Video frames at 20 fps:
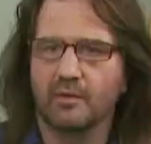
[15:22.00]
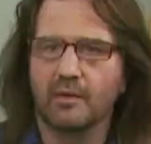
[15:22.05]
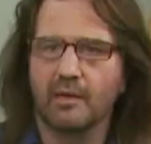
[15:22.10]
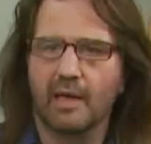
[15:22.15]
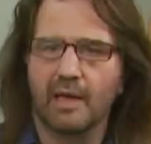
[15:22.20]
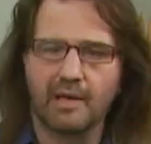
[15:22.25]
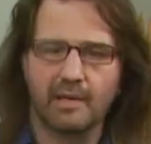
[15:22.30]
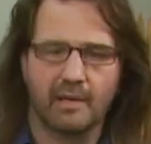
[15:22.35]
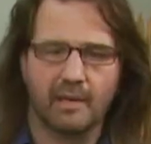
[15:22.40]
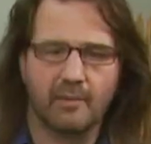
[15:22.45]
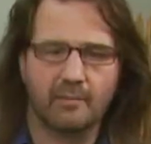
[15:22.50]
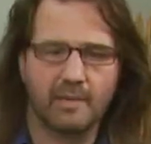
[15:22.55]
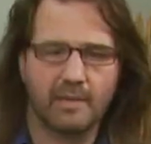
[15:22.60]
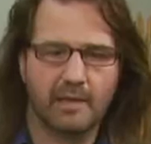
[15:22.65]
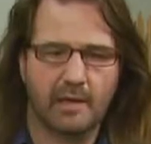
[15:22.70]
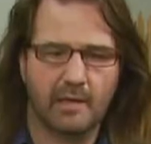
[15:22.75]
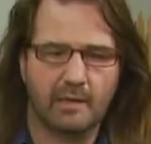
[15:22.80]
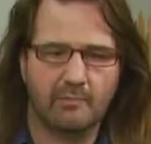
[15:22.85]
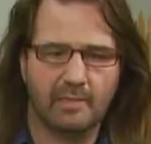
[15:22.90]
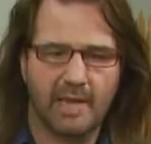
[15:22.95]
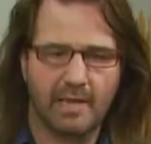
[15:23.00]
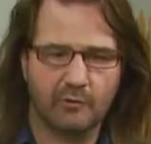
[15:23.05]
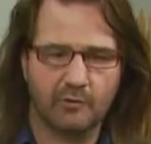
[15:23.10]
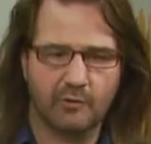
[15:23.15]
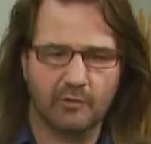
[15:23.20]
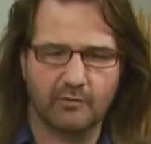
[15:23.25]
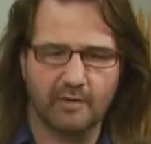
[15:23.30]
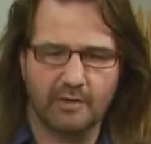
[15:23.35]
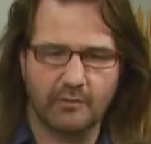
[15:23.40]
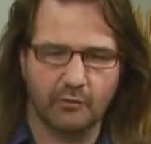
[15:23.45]
And I mean, I
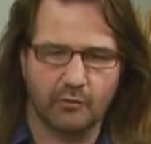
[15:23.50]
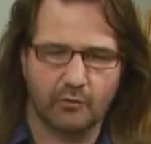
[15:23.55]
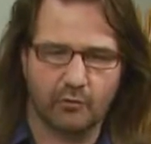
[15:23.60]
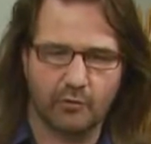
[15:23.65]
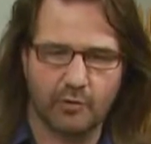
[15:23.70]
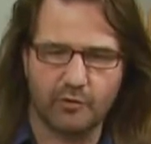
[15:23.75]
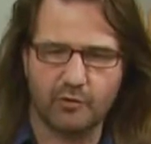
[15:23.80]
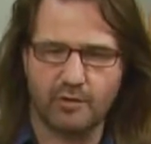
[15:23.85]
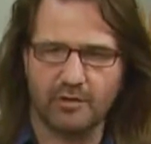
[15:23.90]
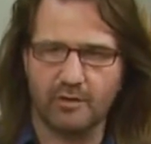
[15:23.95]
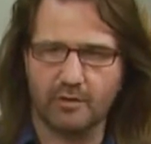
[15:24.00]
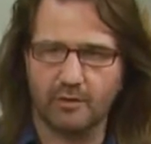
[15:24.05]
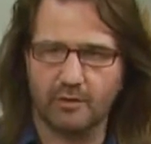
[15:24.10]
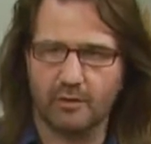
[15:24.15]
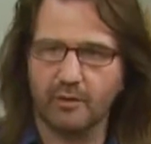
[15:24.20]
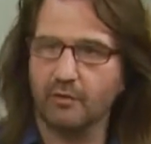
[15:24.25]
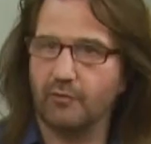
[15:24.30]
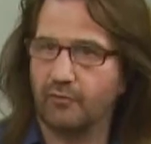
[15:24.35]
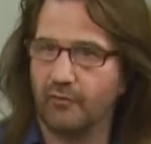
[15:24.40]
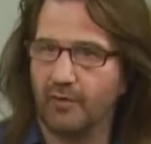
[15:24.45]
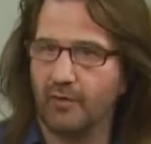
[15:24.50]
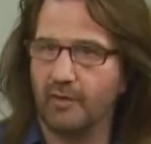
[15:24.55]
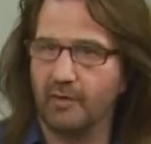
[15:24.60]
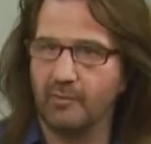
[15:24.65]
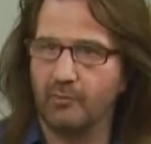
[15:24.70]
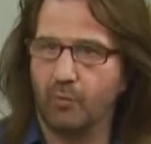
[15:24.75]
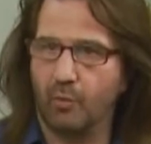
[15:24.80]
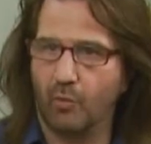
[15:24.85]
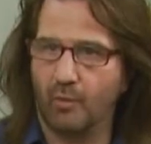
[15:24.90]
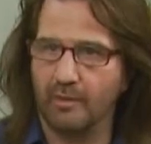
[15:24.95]
imagine that nutrition is fairly
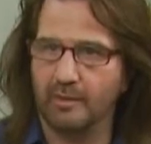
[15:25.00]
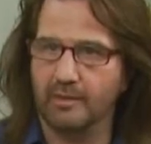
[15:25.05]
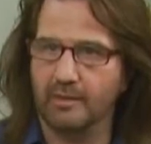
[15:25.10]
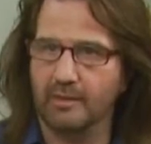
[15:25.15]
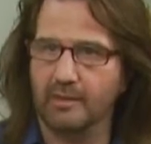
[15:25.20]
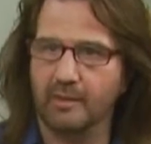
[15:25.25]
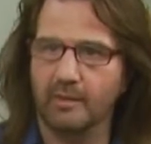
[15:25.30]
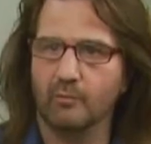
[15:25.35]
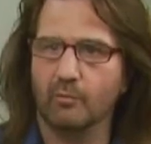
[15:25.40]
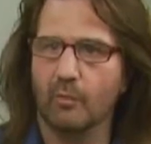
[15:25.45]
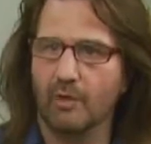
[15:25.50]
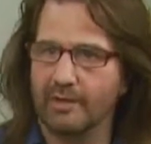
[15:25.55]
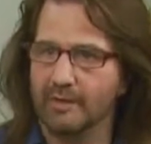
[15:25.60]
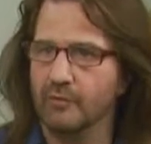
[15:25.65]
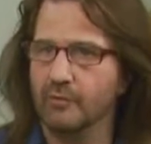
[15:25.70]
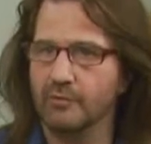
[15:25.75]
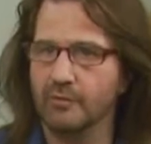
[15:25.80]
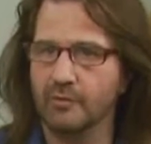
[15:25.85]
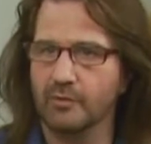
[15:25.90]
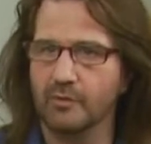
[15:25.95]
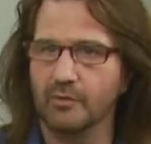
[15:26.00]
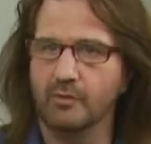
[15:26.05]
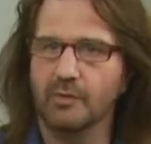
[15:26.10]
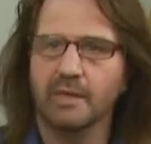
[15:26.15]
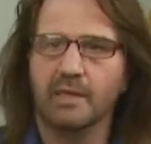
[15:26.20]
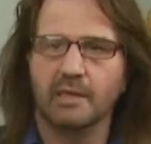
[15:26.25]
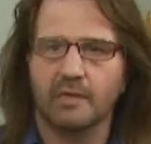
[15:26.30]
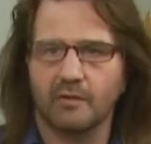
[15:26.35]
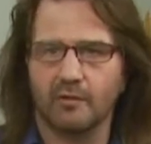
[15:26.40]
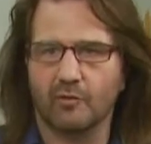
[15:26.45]
important in what you do,
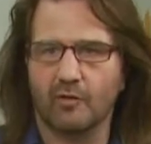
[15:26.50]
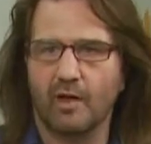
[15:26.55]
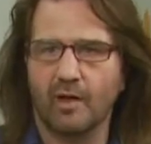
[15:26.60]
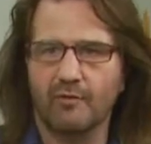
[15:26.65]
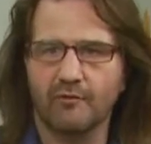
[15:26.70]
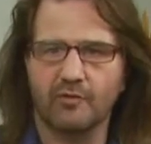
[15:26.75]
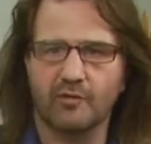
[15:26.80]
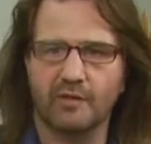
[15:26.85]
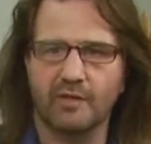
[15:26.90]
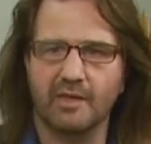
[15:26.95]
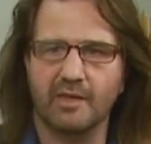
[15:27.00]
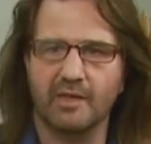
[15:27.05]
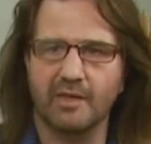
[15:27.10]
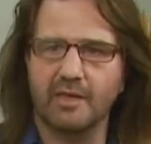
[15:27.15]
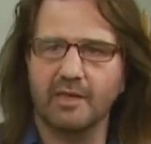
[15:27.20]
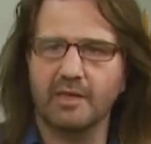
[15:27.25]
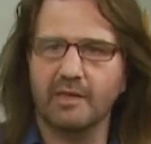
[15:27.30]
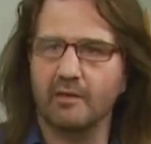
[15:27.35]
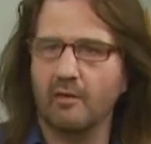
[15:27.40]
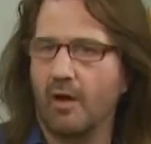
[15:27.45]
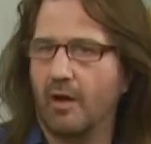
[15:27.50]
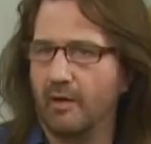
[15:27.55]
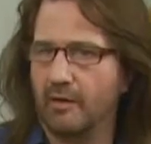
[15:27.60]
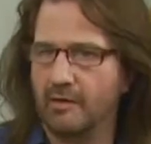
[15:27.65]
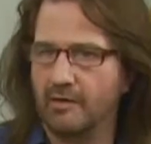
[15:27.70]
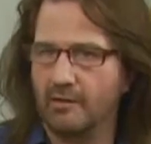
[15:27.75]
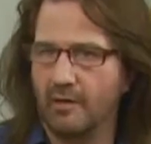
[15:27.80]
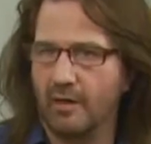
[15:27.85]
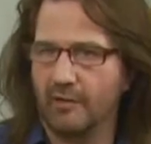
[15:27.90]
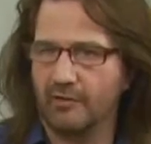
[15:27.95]
because obviously eating
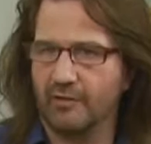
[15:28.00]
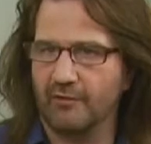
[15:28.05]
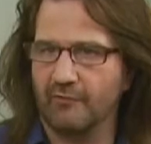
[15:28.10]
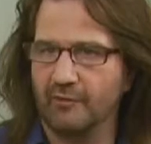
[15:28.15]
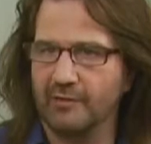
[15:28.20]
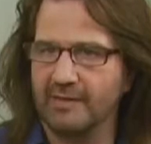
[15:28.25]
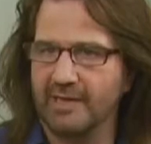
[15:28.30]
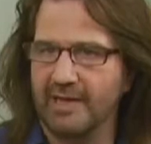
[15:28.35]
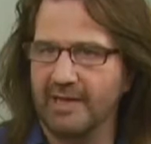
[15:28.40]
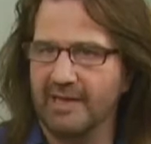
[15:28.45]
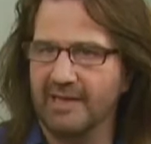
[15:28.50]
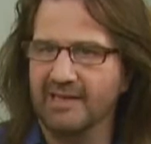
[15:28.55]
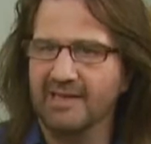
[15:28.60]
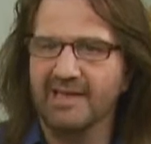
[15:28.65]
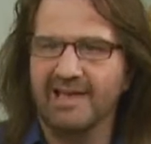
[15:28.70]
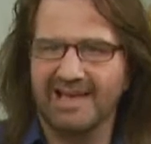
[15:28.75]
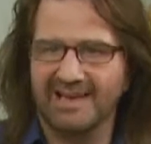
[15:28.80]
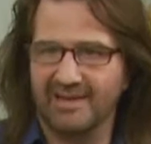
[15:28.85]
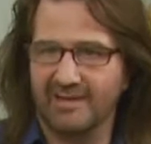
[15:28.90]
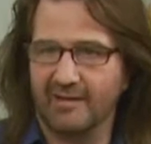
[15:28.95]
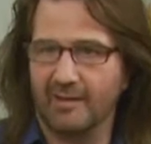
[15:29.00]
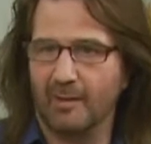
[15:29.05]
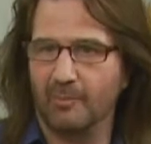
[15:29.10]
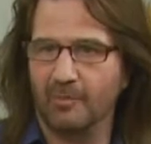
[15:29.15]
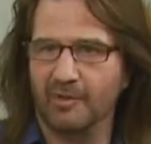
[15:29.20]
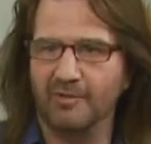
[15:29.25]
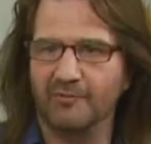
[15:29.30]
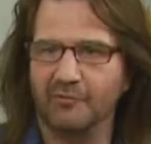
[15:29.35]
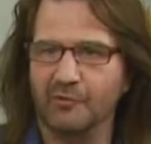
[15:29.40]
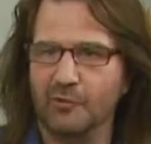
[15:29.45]
Haagen-Dazs every day and a
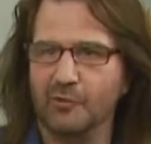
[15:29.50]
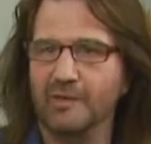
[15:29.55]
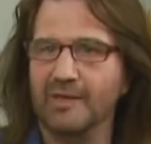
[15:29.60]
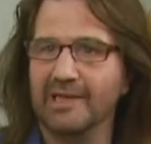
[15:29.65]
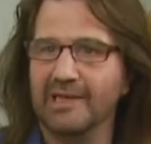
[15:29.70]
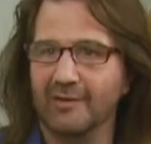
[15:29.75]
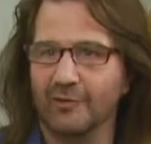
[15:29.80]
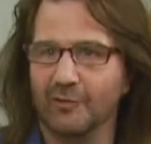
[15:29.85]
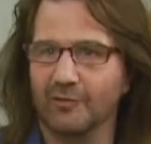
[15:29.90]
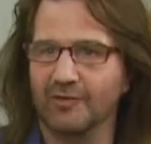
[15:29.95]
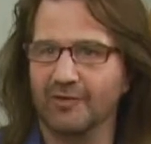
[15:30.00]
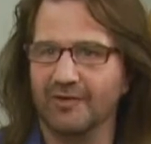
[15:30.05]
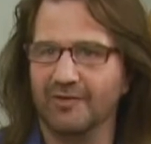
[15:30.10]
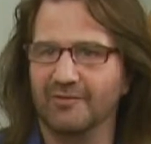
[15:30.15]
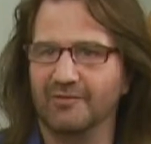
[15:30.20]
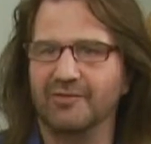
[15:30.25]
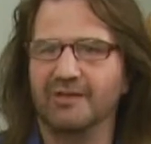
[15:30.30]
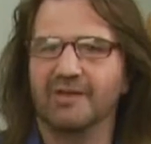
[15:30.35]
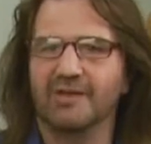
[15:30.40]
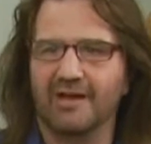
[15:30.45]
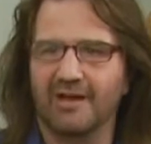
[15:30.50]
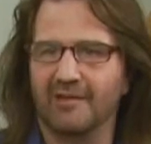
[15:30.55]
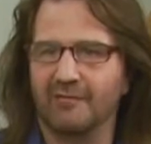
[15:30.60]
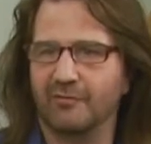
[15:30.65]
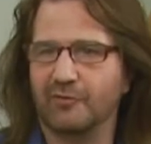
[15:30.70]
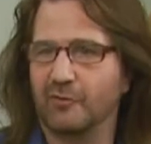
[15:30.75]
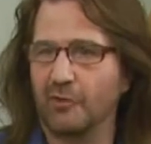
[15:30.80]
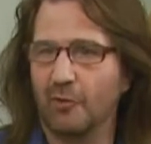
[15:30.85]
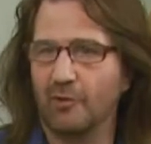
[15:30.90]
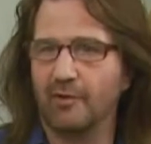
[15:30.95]
couple of 2 liters of
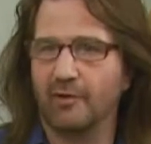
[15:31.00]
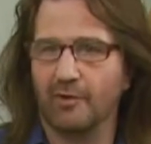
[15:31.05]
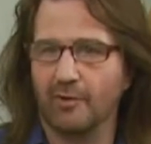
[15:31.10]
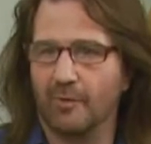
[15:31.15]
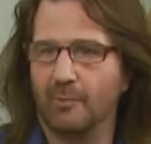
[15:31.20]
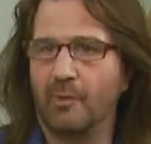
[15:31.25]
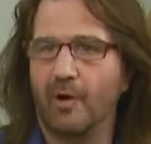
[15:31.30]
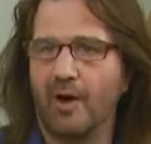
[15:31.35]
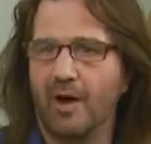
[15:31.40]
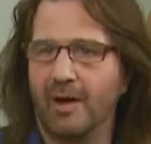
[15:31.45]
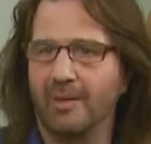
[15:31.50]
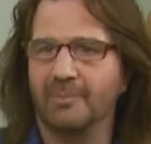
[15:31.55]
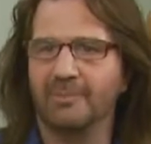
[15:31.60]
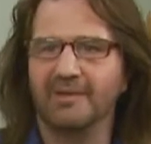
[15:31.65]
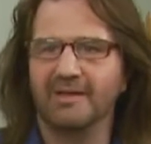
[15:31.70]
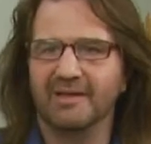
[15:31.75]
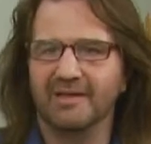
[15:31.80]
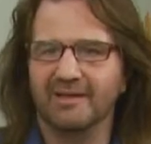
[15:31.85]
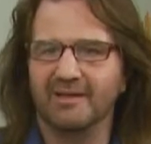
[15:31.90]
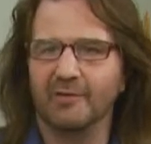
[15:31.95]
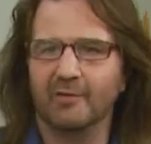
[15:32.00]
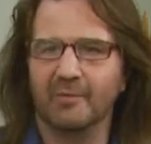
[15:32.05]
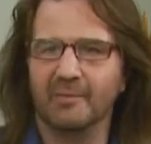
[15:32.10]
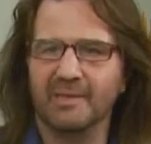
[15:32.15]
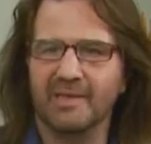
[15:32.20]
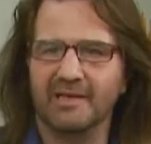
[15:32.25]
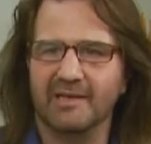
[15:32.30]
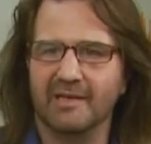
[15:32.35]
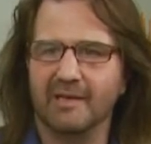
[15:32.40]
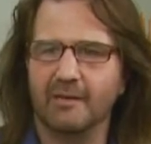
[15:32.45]
soda or pop, you know, I
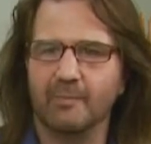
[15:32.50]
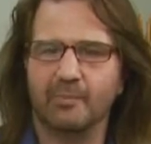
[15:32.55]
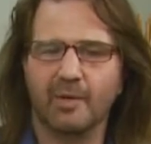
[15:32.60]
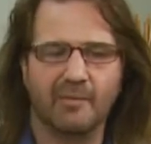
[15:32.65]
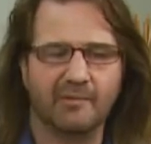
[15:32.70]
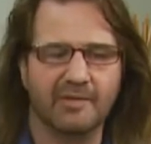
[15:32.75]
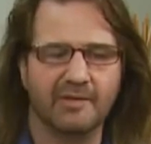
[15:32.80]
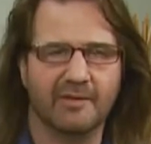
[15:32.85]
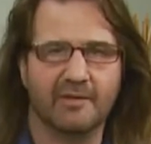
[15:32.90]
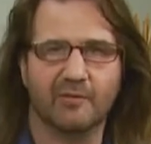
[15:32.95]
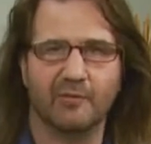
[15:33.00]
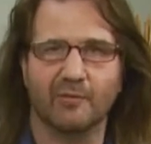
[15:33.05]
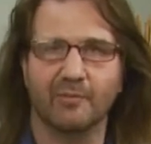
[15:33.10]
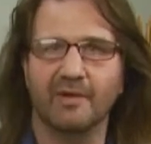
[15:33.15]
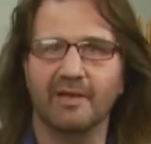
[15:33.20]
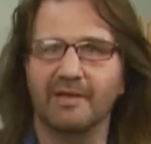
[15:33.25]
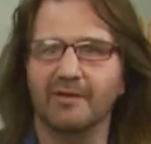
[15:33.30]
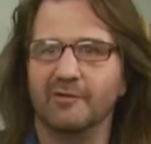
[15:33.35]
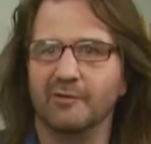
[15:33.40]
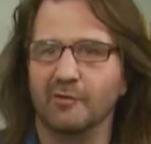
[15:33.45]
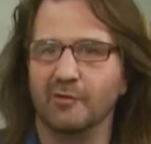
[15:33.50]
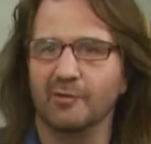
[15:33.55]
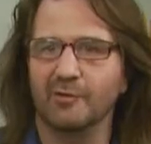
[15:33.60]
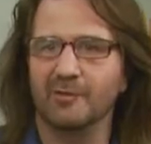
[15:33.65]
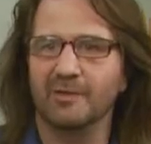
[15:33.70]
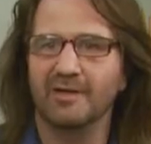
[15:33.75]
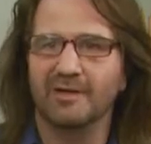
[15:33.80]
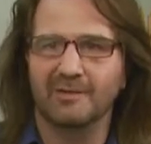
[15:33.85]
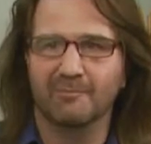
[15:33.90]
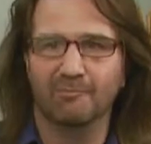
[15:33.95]
mean, it probably doesn't really do
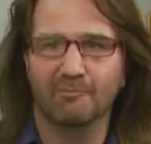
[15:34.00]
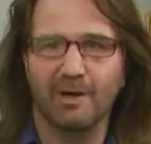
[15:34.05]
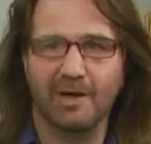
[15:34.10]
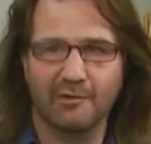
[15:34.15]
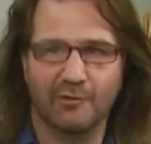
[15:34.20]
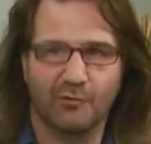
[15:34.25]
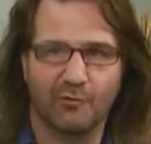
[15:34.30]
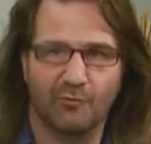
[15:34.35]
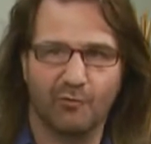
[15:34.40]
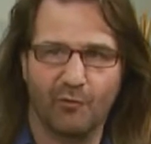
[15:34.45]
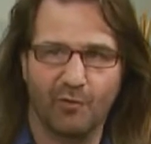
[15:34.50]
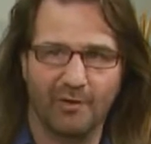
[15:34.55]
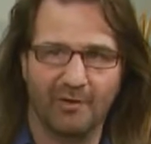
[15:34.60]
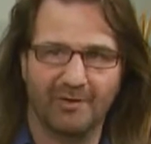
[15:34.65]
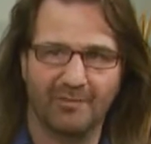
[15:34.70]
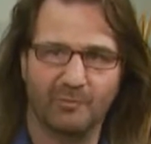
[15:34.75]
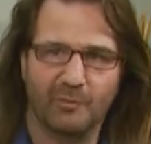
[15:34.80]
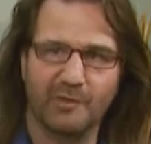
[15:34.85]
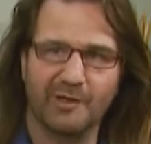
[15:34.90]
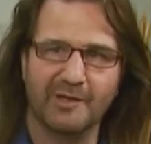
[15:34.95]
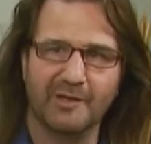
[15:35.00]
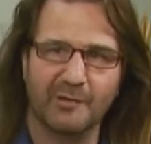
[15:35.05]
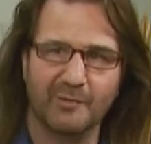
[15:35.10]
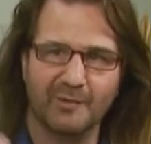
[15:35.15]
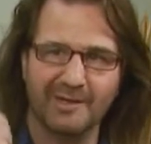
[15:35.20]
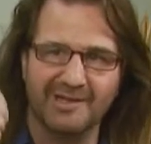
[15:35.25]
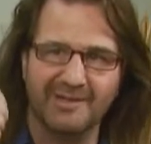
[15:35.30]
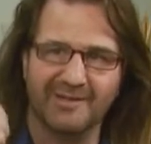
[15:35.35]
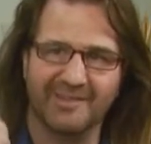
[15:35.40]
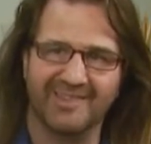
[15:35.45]
much for putting you
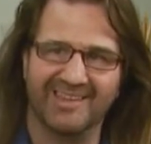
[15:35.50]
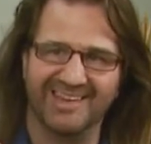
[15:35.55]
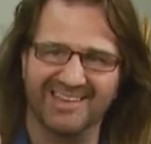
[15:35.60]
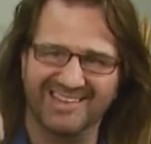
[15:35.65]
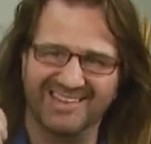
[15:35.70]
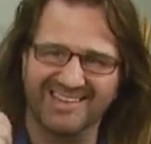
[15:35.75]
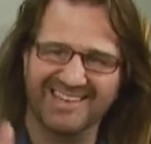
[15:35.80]
into the,